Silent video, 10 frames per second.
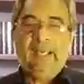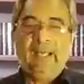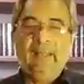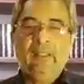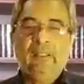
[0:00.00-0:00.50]

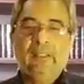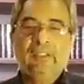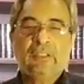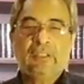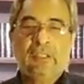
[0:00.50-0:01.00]
And the
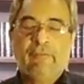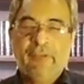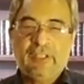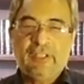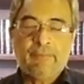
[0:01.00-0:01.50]

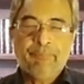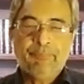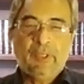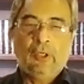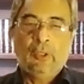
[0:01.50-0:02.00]
surface
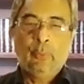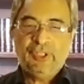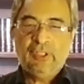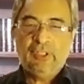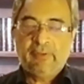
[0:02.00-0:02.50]
on
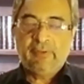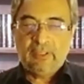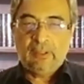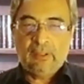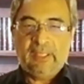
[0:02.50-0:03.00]
which they were
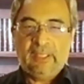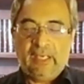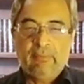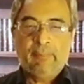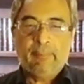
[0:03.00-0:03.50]
written, the
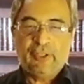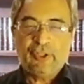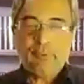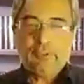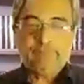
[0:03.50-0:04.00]
animal
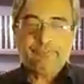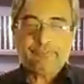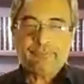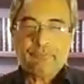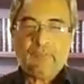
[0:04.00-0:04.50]
parchment,
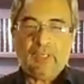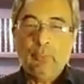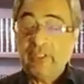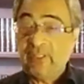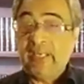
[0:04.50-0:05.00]

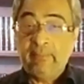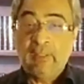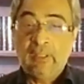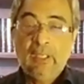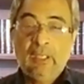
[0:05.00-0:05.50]
was an
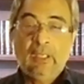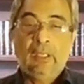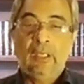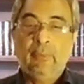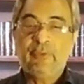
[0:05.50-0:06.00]
animal
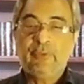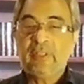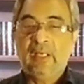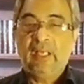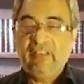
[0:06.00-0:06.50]
which
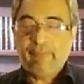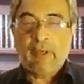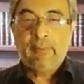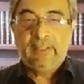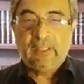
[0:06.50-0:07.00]
was alive
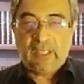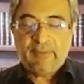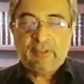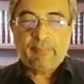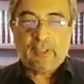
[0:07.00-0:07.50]
probably in the
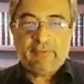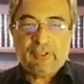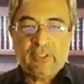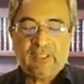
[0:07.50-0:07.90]
time of the Prophet.